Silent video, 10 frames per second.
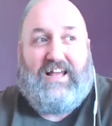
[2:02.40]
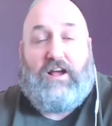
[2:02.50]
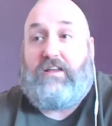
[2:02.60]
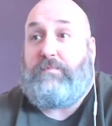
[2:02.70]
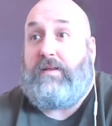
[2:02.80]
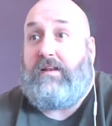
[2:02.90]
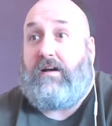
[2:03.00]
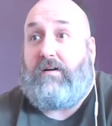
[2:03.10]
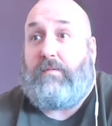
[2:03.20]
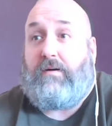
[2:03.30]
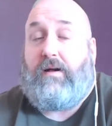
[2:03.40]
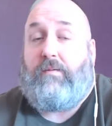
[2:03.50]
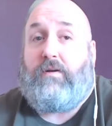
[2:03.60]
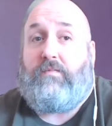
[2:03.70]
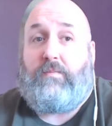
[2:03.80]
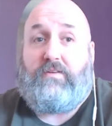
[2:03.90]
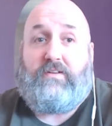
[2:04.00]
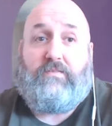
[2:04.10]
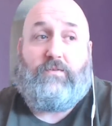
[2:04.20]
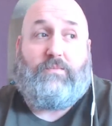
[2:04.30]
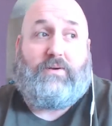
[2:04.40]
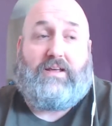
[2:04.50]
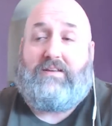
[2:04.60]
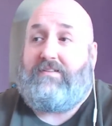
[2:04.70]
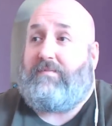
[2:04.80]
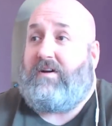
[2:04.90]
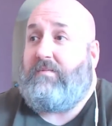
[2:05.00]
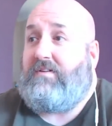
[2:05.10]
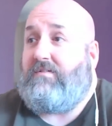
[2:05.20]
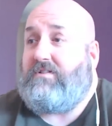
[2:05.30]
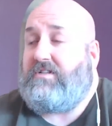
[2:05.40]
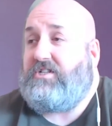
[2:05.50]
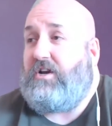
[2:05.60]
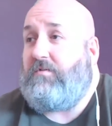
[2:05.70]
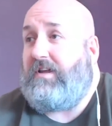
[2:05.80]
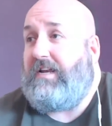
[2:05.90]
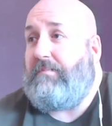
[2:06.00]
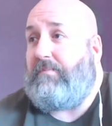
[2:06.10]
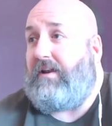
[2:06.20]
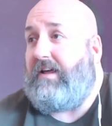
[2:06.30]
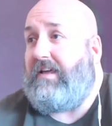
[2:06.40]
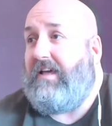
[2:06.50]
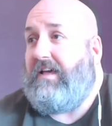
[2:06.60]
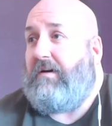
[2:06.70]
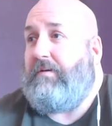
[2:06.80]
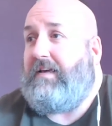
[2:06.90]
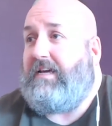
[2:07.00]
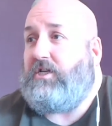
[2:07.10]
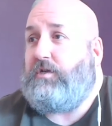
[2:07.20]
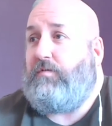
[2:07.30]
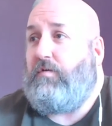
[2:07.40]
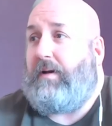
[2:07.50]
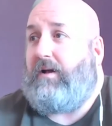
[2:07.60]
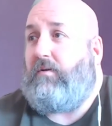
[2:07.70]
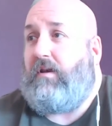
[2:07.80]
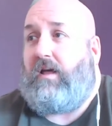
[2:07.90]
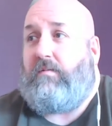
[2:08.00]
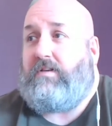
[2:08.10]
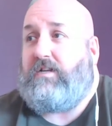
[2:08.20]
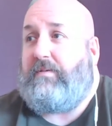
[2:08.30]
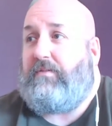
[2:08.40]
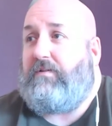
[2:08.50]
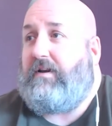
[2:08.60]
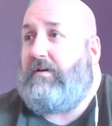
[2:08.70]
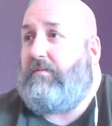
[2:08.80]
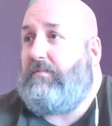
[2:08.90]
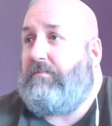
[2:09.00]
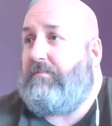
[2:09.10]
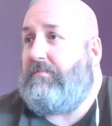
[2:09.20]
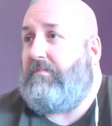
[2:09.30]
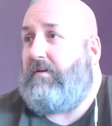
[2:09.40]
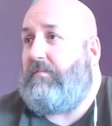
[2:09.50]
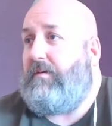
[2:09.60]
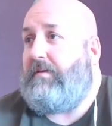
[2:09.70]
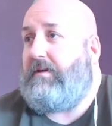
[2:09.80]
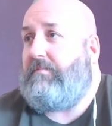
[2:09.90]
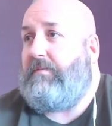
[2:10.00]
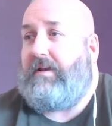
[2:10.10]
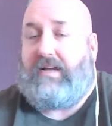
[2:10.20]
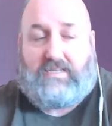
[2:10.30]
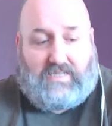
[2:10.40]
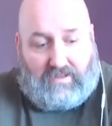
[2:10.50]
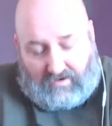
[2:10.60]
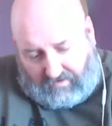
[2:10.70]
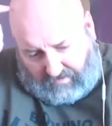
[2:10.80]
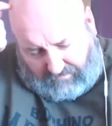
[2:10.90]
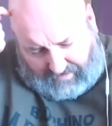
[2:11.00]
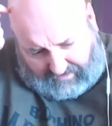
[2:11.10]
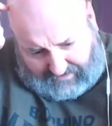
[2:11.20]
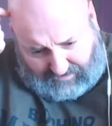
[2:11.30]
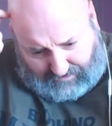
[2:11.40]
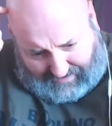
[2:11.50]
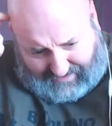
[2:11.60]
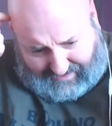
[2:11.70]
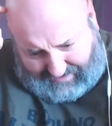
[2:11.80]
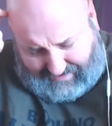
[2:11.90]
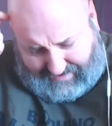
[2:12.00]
He's been one of our most informed players at the moment. As long as Koscielny in play, and we can get Giroud back on loan, it's going to be 3-0. Yep. Maybe Lacazette. I don't know if Lacazette will play.